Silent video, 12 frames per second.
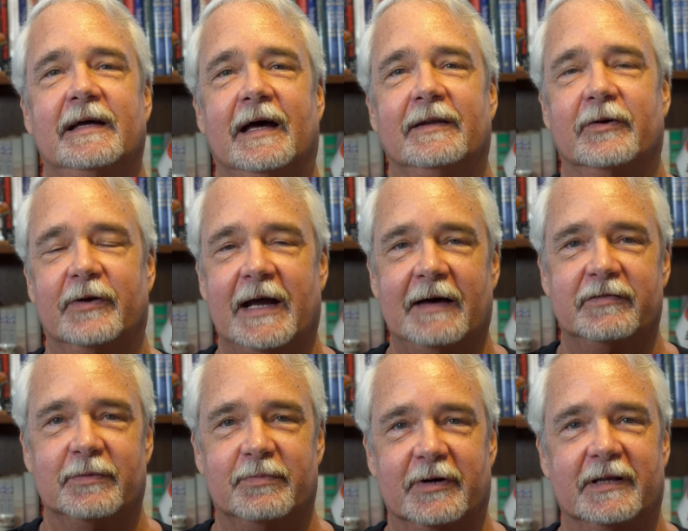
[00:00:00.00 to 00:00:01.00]
and they're going to
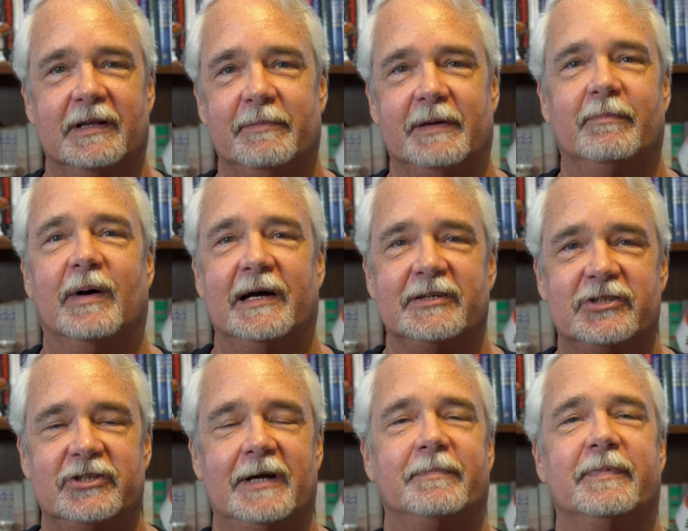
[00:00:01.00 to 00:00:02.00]
have to bring them in by
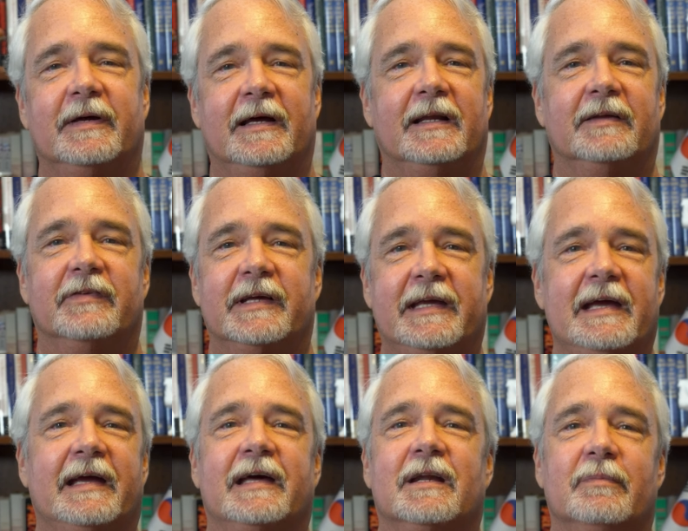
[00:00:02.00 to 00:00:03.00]
ship. And if they
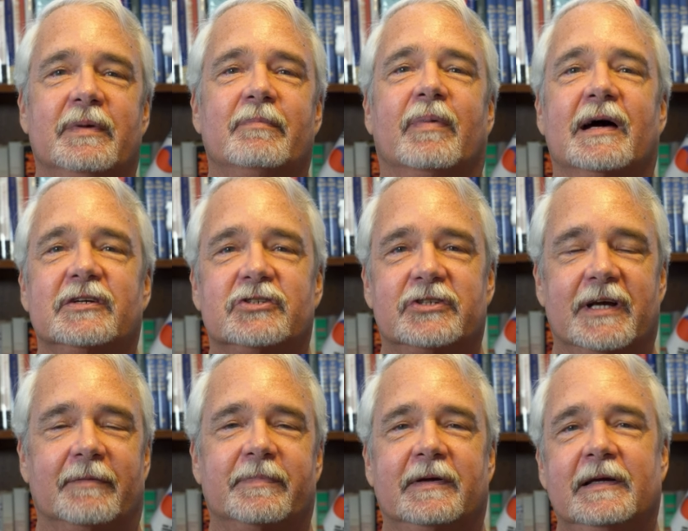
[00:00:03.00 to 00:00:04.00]
can't get them in by
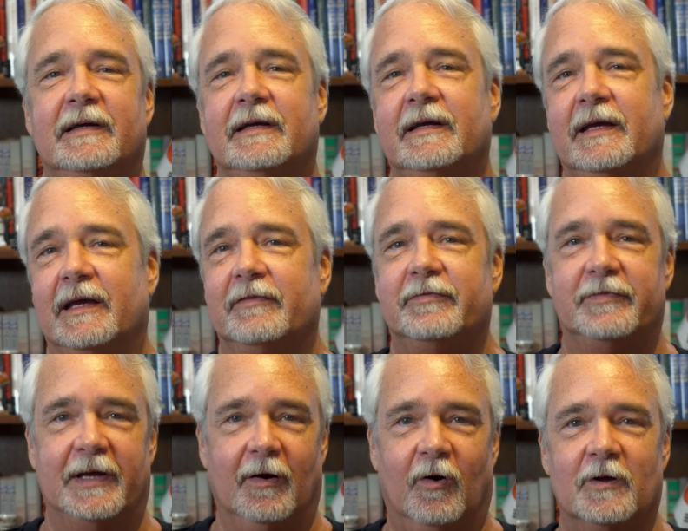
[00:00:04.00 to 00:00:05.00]
ship, if
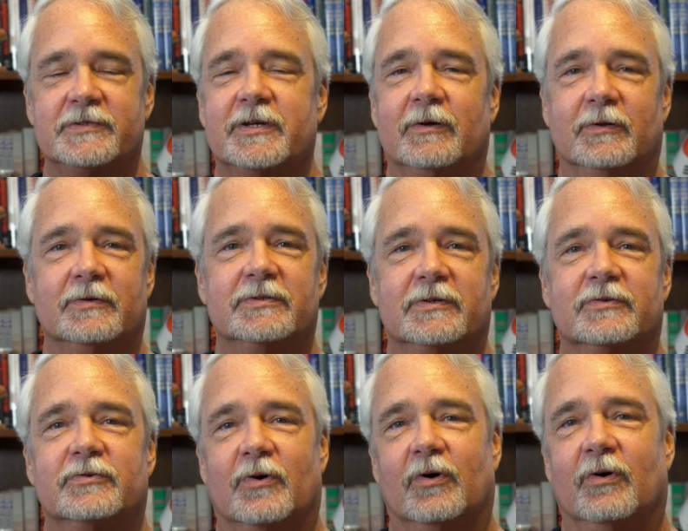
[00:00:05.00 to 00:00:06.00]
they also lose
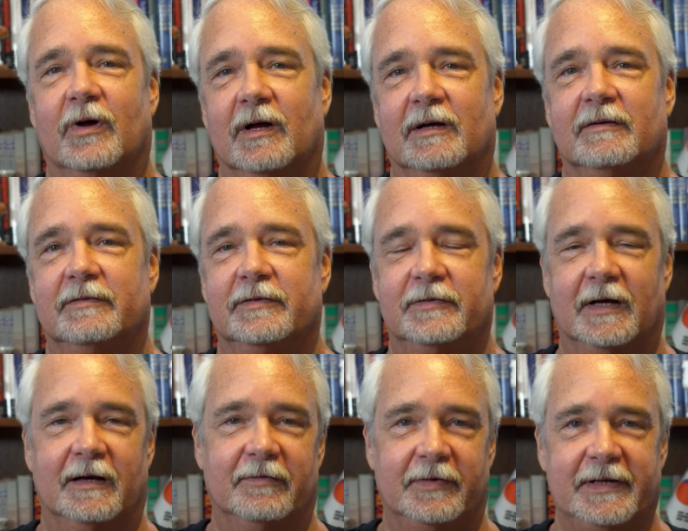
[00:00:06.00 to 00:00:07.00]
control of
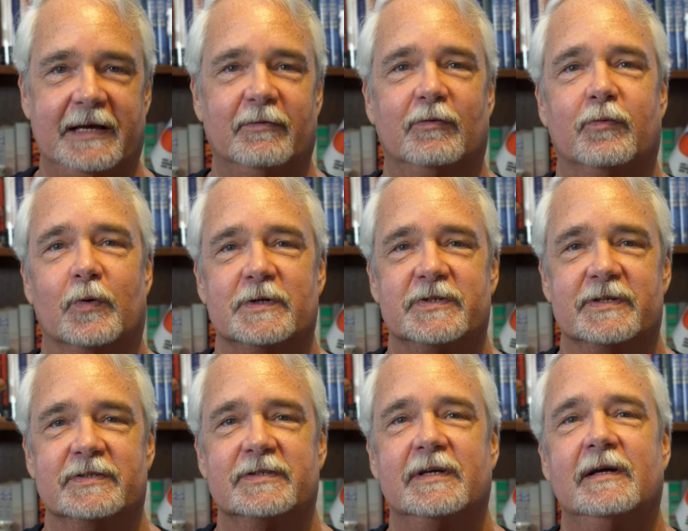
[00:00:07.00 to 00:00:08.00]
the naval
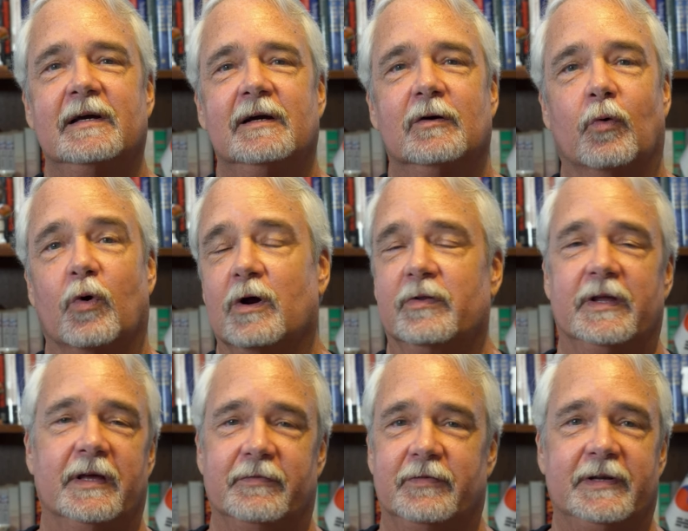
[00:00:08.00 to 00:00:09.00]
forces, or
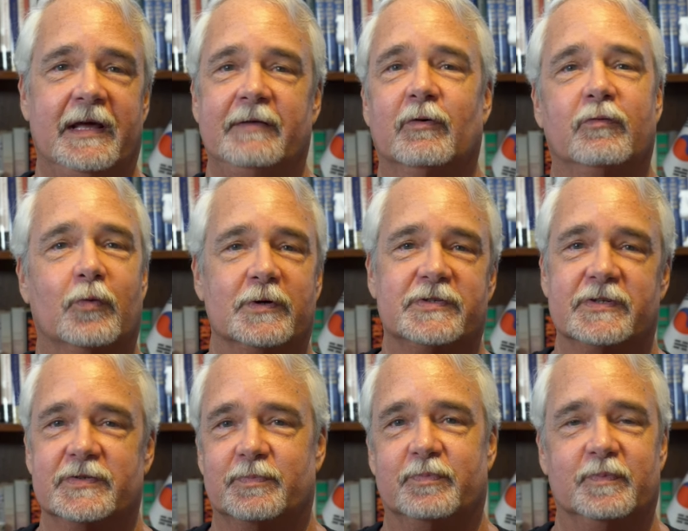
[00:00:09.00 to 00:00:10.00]
the naval
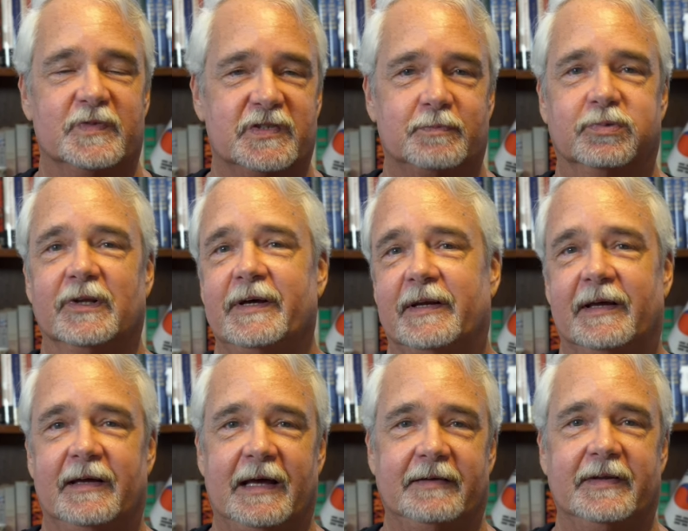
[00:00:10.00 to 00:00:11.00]
forces
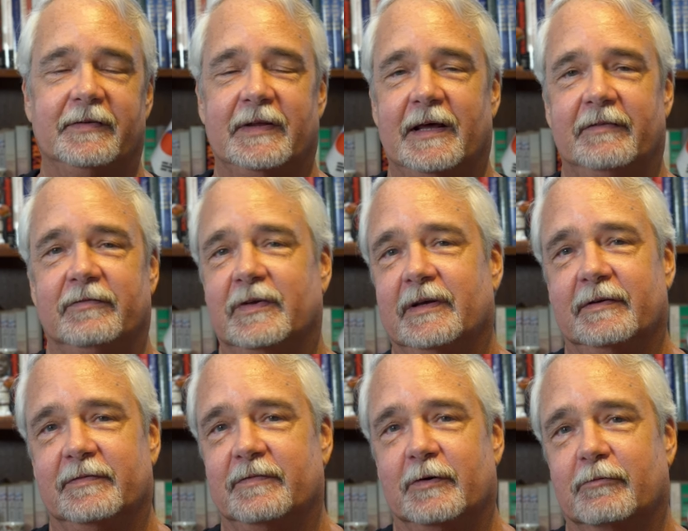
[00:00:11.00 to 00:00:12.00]
split and
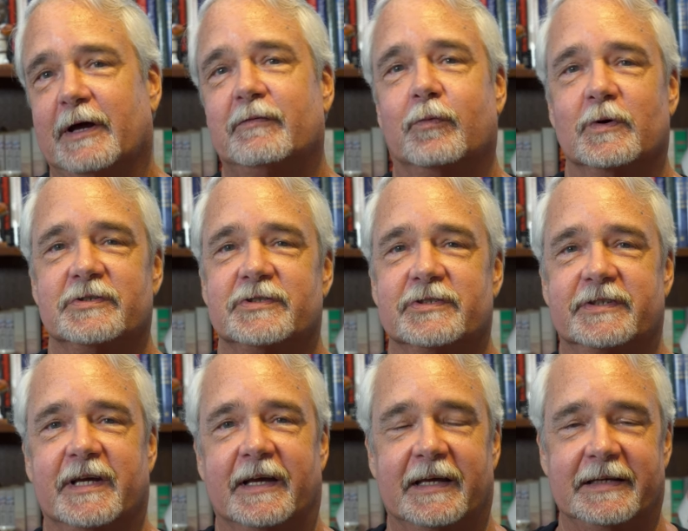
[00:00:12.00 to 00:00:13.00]
the Red Forces
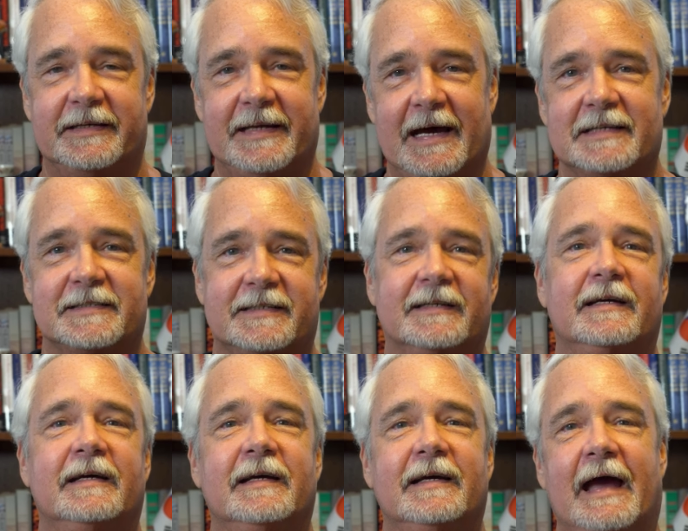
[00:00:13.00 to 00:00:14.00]
can contest
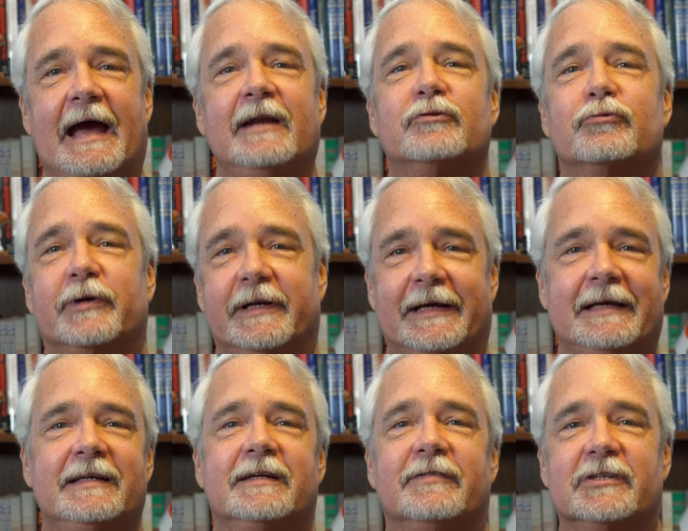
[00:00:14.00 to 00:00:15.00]
entry
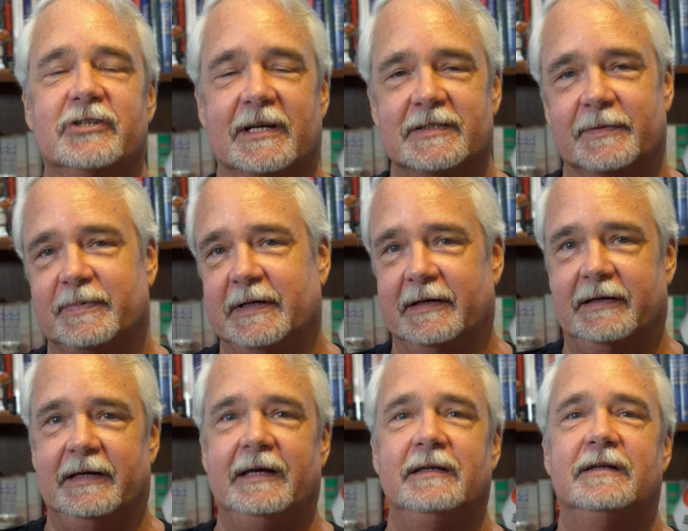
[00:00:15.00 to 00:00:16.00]
into the Chesapeake,
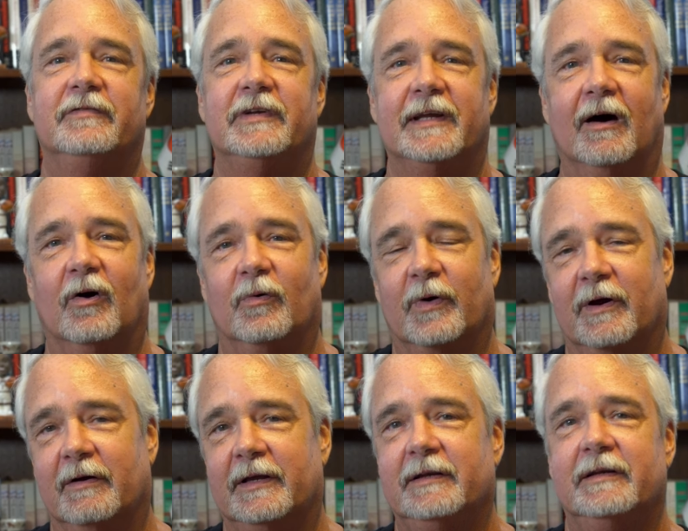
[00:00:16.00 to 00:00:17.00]
into the
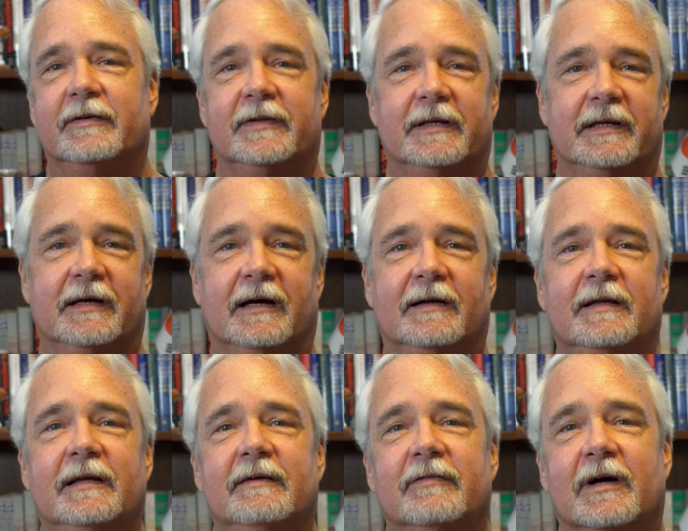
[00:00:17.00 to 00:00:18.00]
Delaware, into the
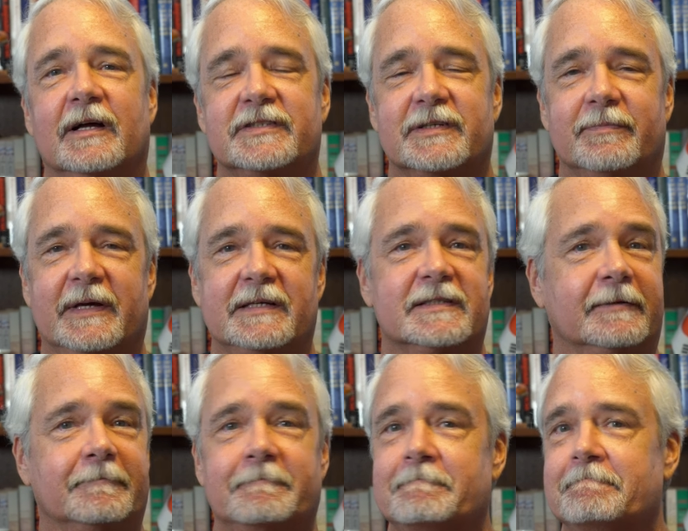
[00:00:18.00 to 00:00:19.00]
Hudson
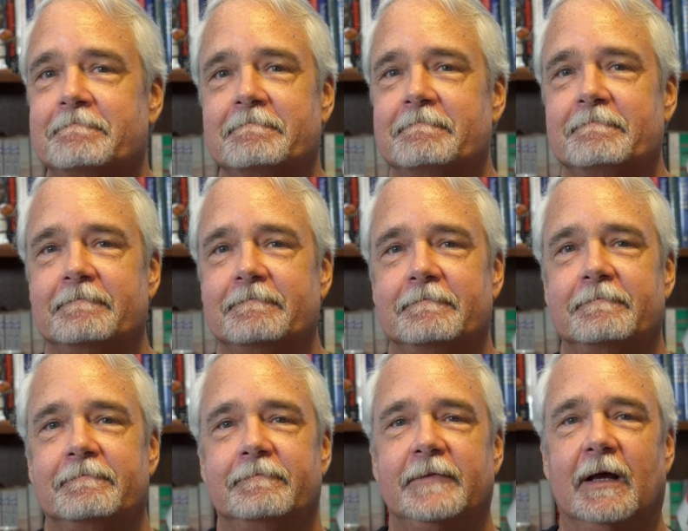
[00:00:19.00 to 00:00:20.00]
Basin,
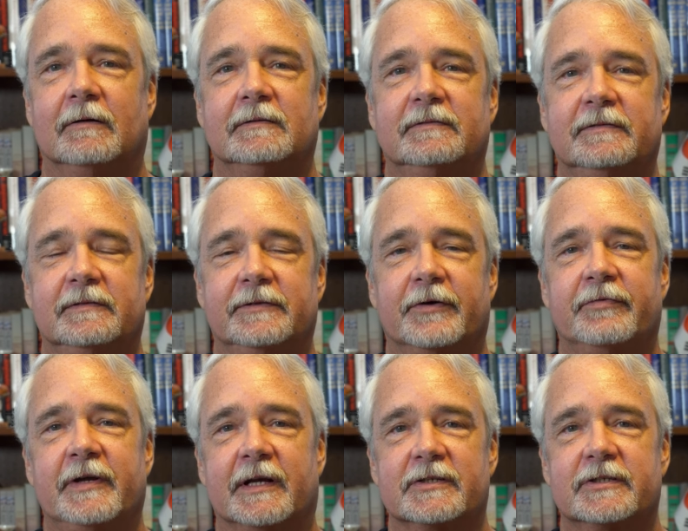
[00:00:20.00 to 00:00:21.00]
you know, they're
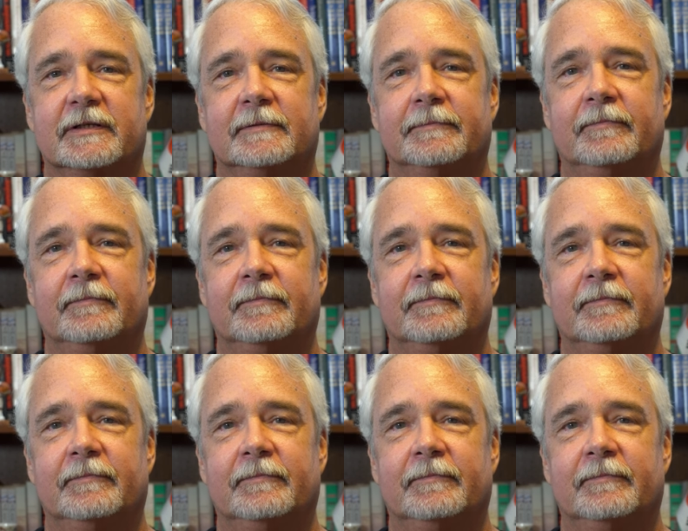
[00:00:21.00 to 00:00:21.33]
finished.